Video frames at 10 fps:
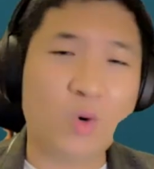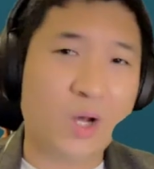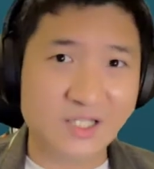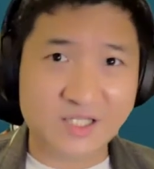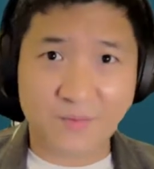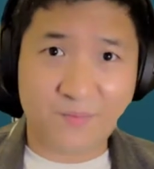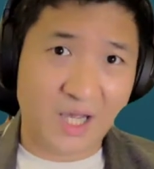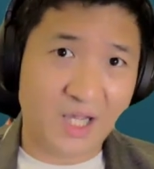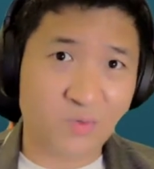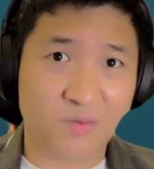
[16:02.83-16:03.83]
one is the
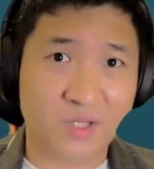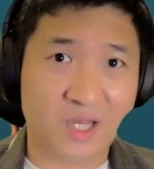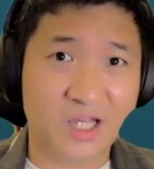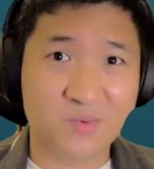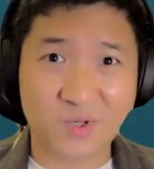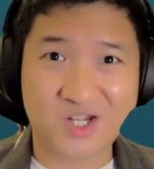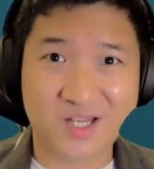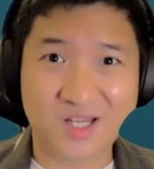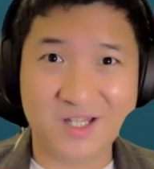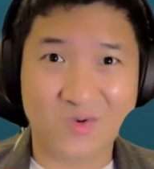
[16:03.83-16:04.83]
best for me,
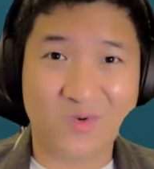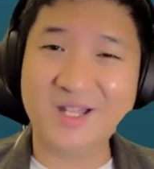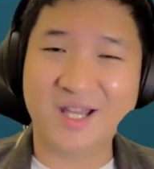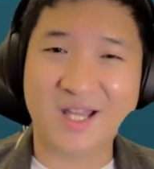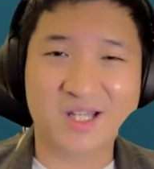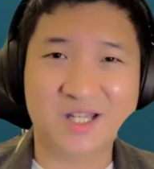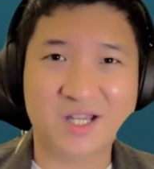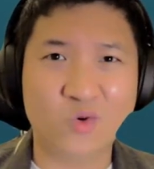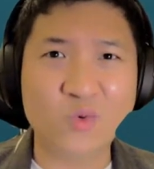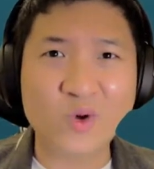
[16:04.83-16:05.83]
especially the one that
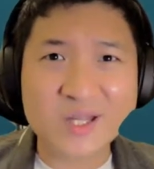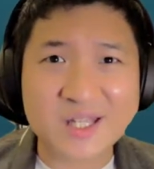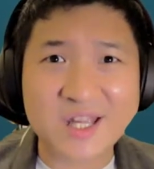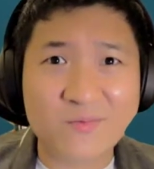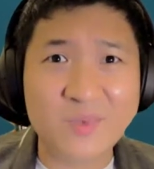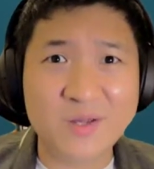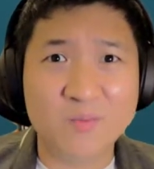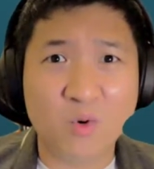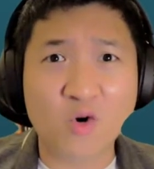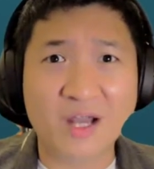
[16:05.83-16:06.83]
actually always give me
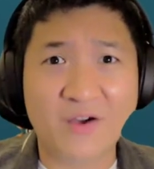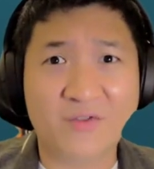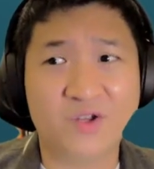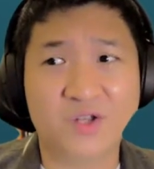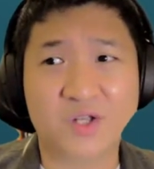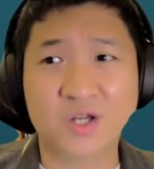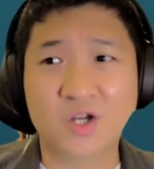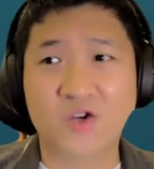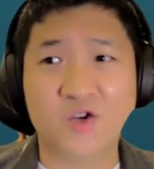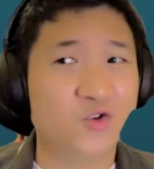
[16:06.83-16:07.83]
more reference,
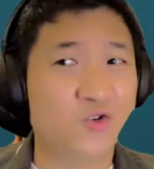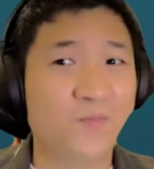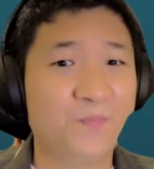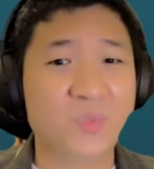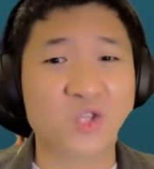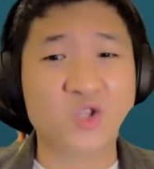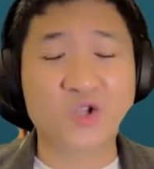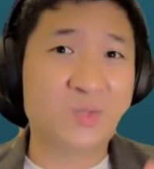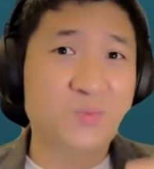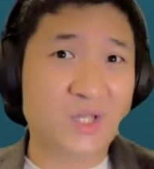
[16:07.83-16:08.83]
not
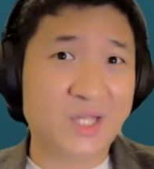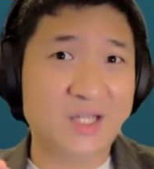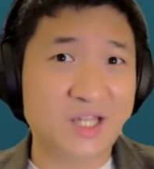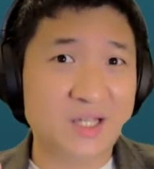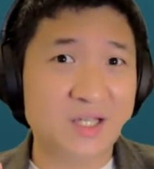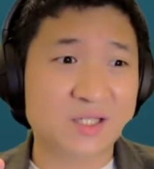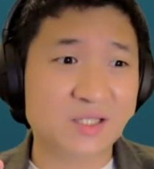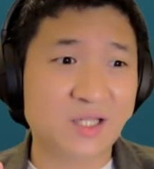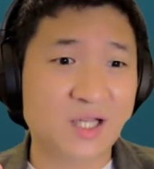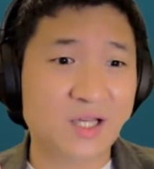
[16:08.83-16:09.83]
just presenting a
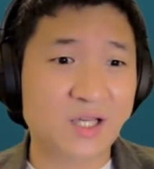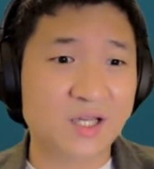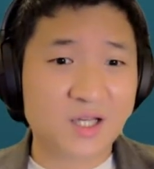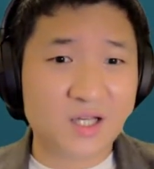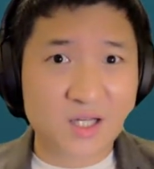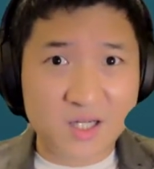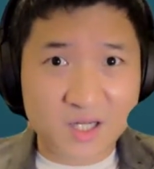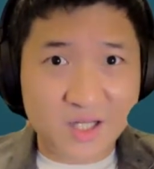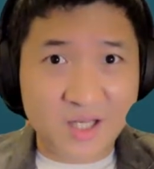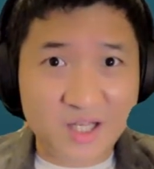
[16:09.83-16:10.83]
slide
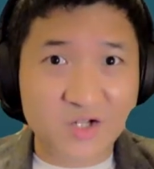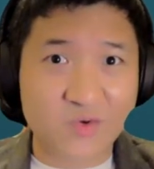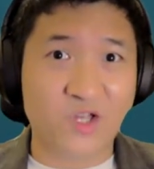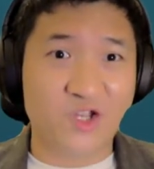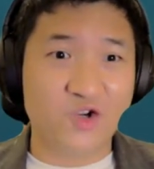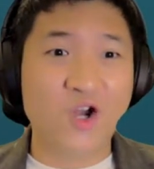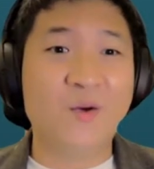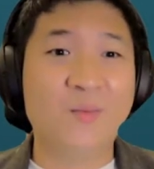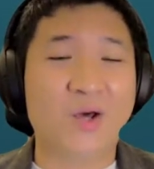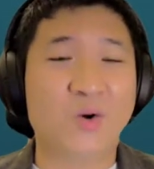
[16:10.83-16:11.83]
in the video,
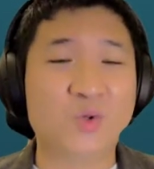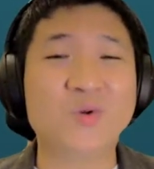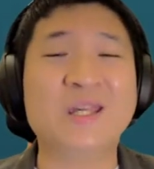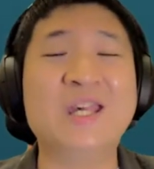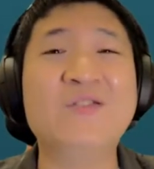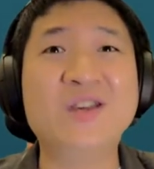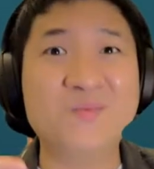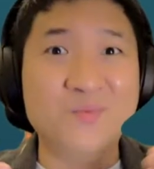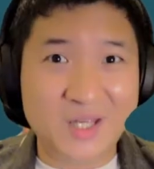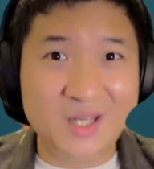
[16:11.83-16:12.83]
but also
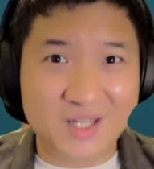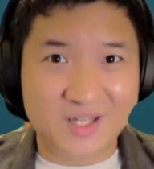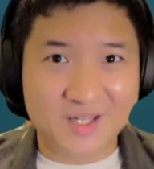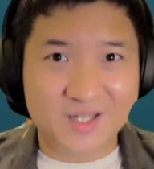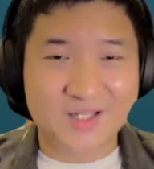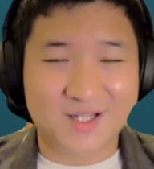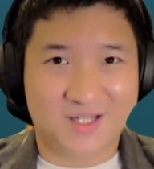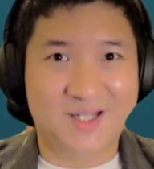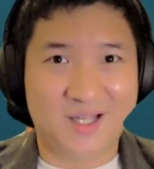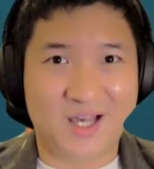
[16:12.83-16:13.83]
giving me the
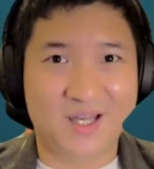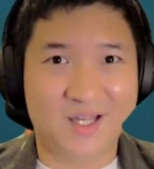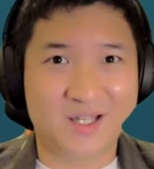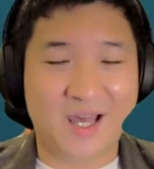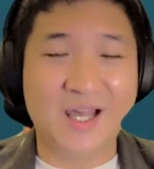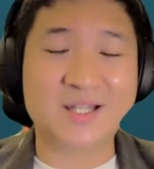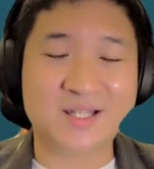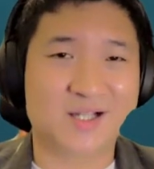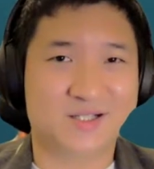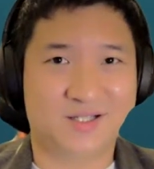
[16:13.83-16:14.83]
slide
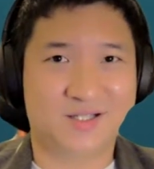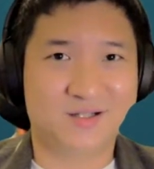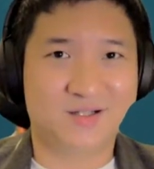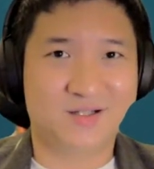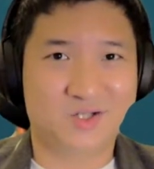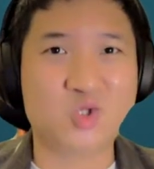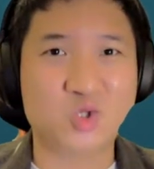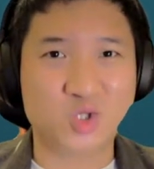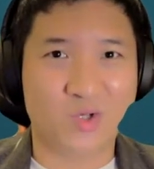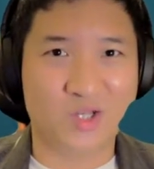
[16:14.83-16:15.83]
access through
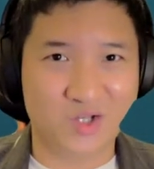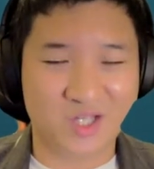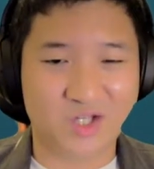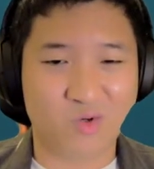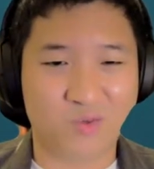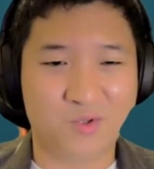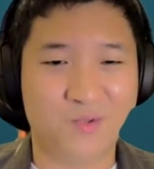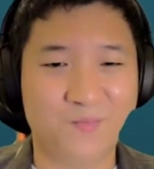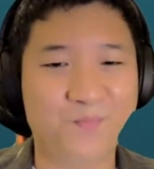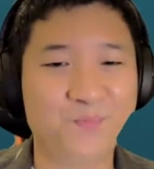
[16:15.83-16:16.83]
the video
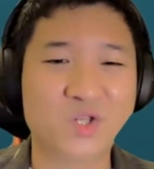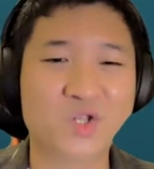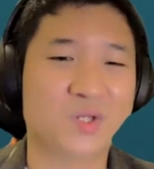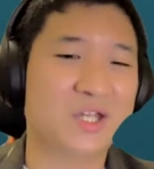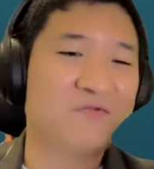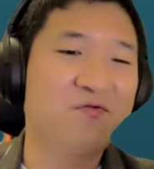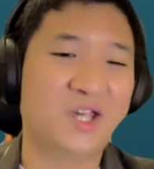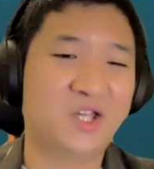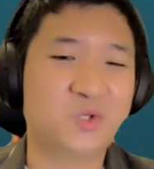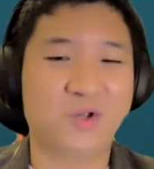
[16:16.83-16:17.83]
description. So that's
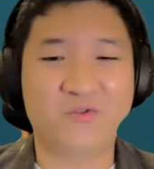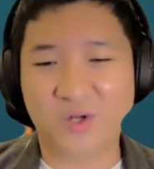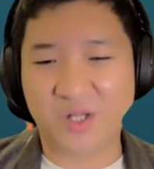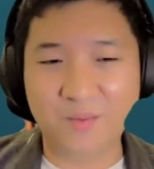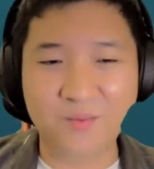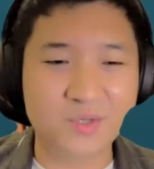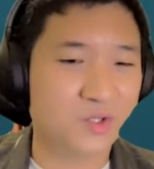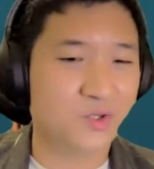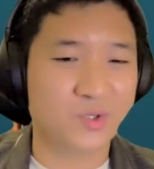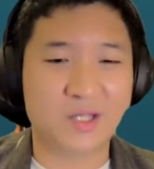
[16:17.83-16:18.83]
phase three, for example.
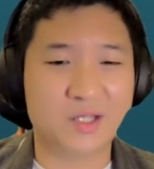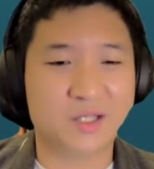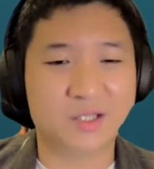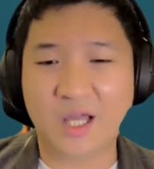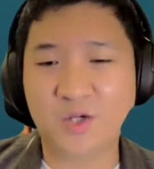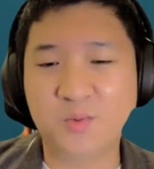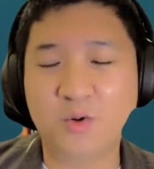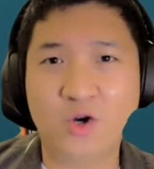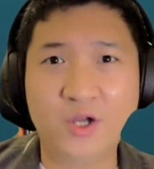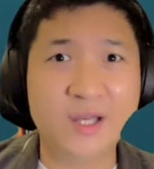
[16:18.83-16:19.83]
So that's the touch
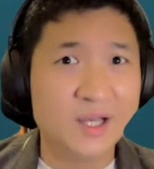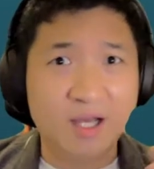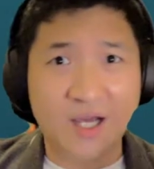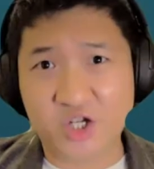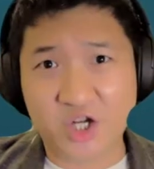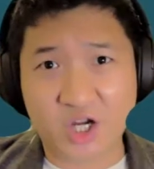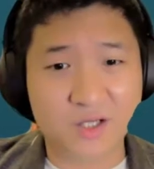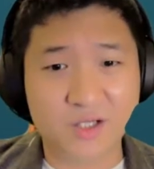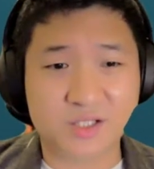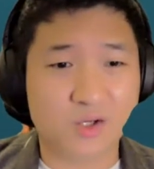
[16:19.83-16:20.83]
point and the
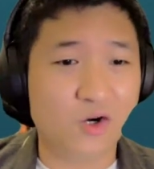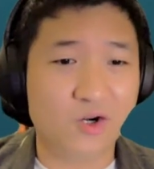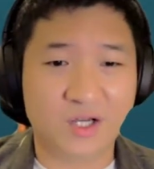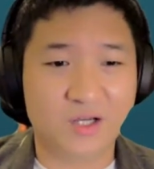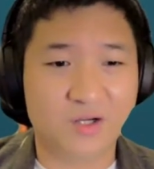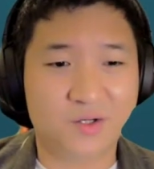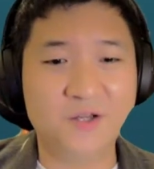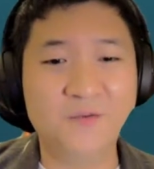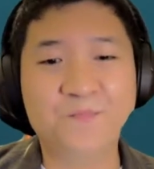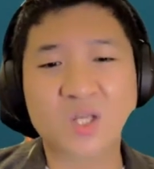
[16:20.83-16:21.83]
channel is all there.
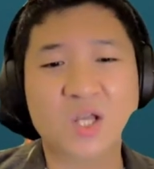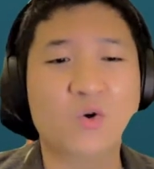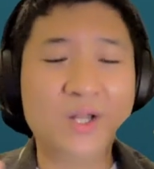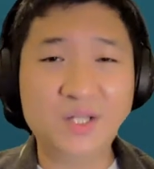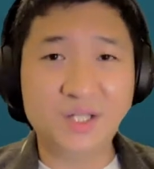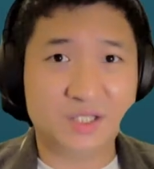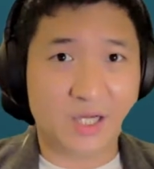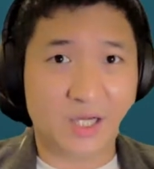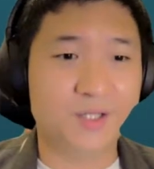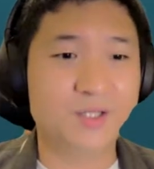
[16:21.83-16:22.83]
Okay. One is
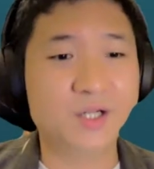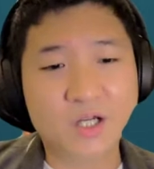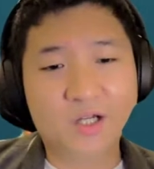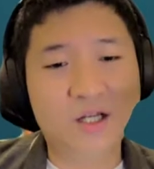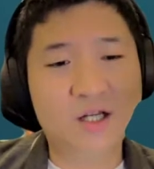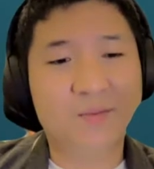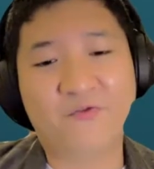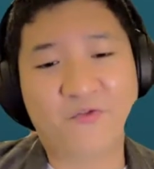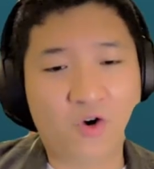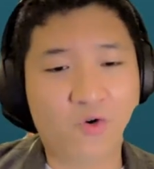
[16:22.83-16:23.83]
done. Then number
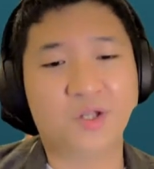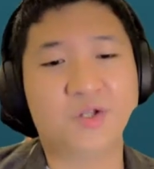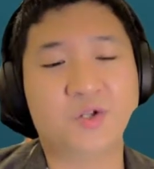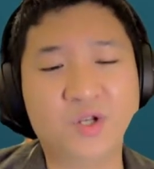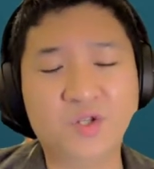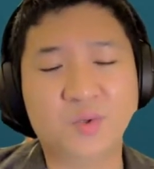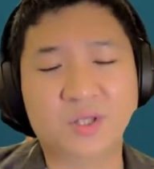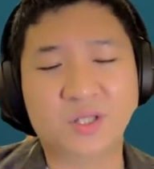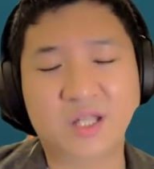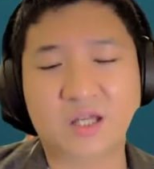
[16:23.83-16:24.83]
four is you need to
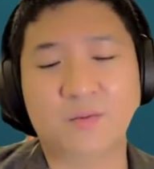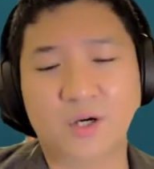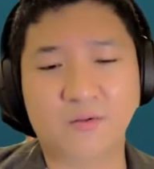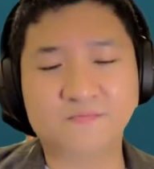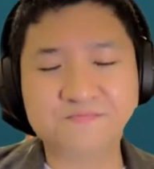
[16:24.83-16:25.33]
think about